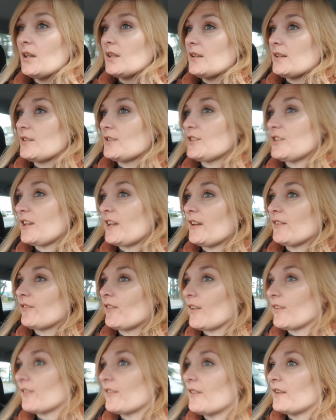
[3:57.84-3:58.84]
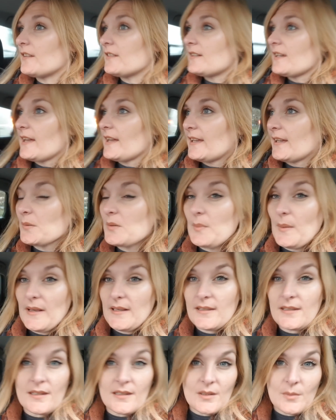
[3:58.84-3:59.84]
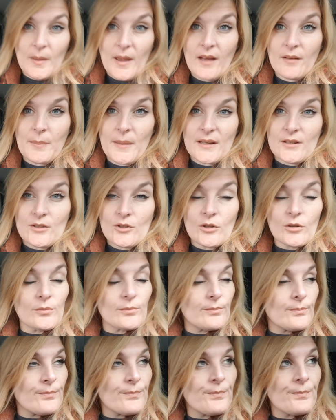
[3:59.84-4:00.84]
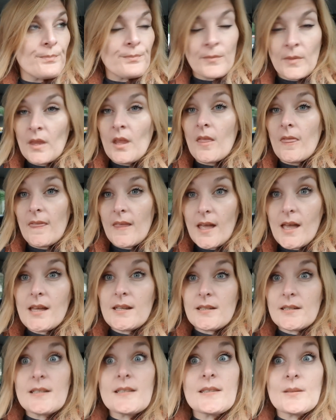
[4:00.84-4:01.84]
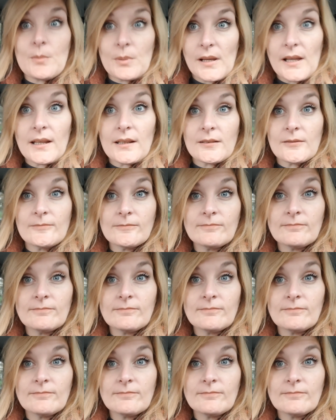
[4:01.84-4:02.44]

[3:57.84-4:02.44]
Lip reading: this year rather than taking up space in the spare bedroom. That is the plan.